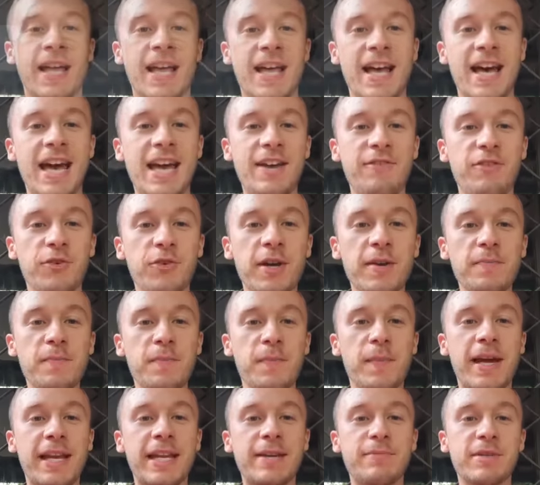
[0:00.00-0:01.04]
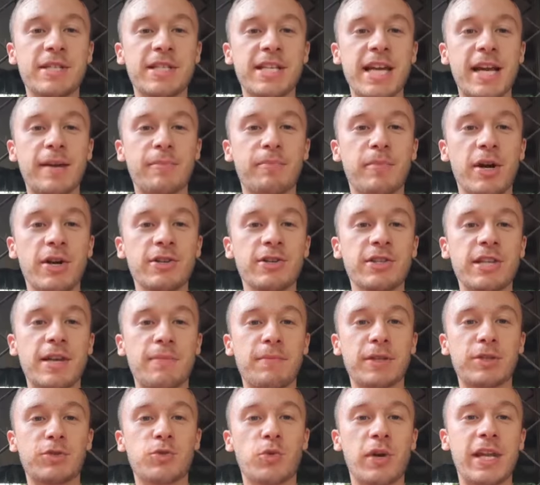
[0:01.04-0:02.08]
Hi everyone, my name is Zach Bars. I'm
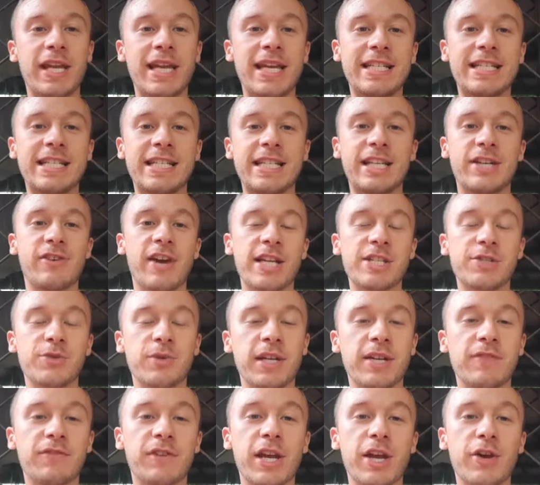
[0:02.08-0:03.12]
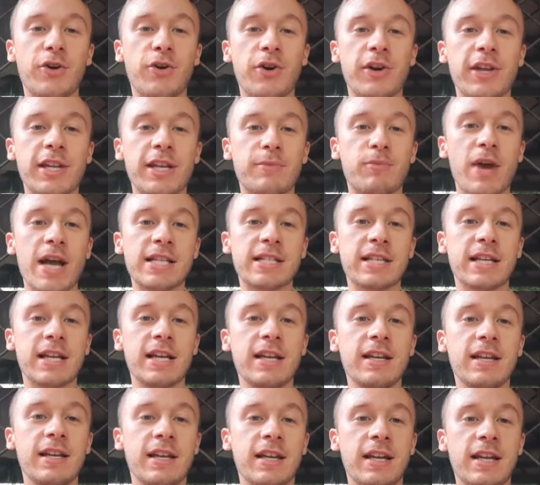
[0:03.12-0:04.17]
a 2018 graduate of Concordia,
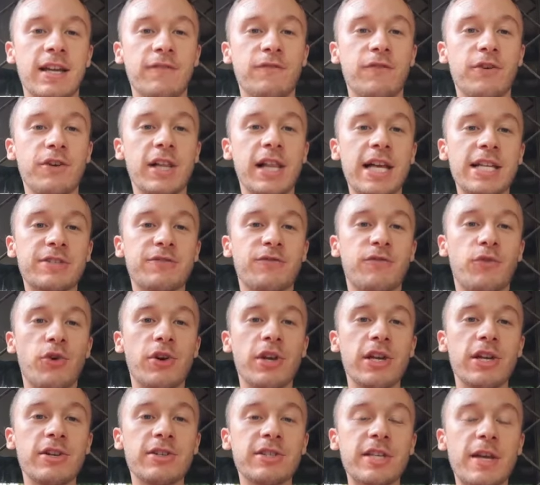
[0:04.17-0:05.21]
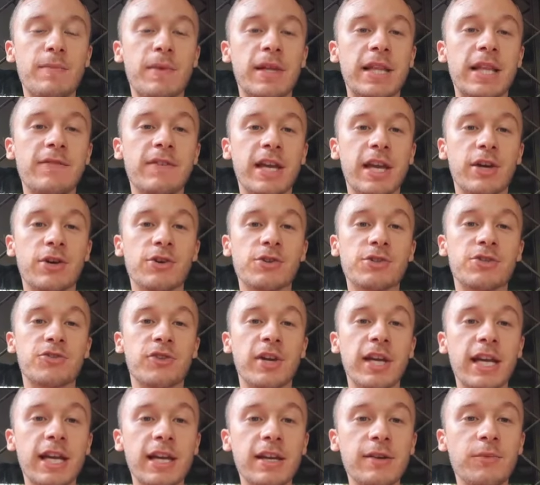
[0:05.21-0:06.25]
Nebraska. For the last 4 years, I've been living in Costa
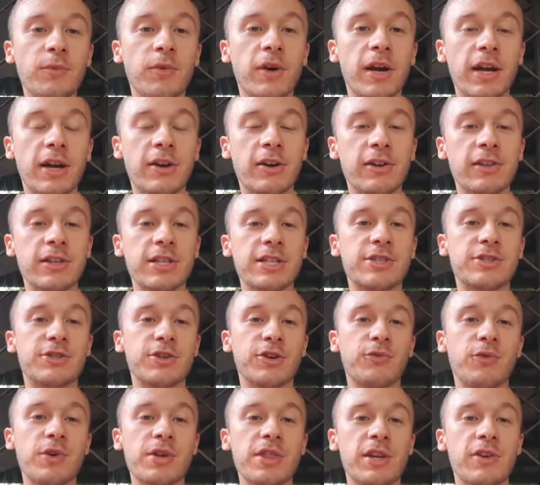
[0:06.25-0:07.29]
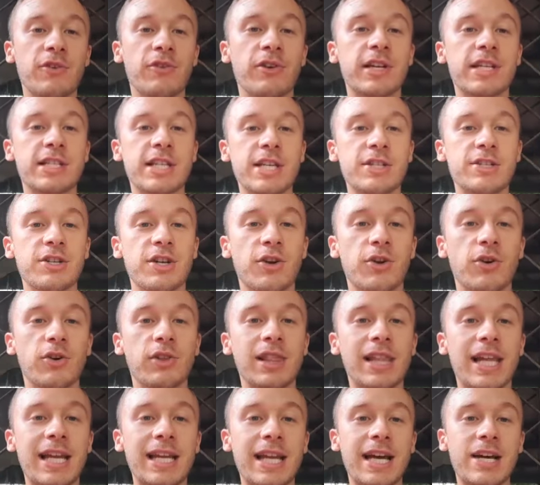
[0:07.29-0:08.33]
Rica, where I currently serve with an organization called
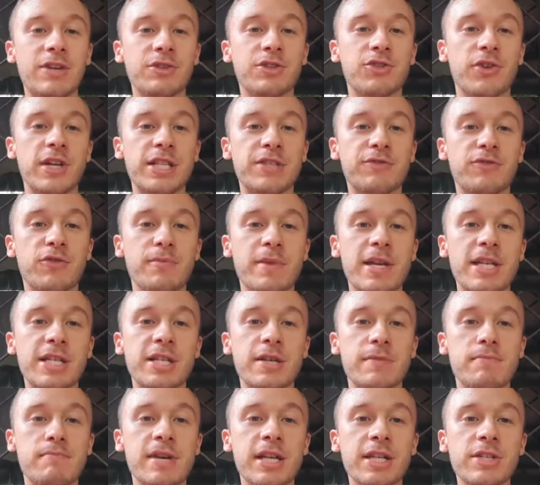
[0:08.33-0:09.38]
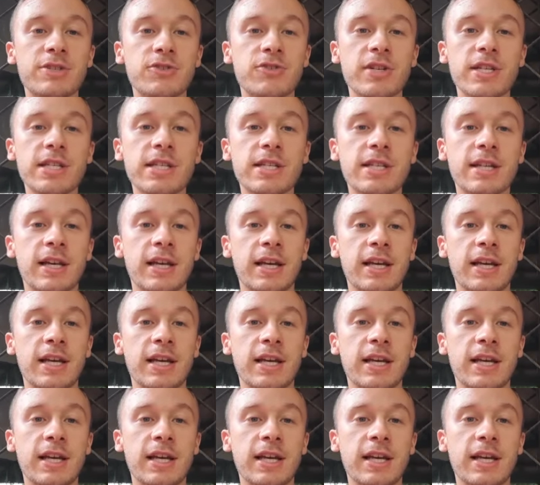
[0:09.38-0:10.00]
Lighthouse Transformation Ministries.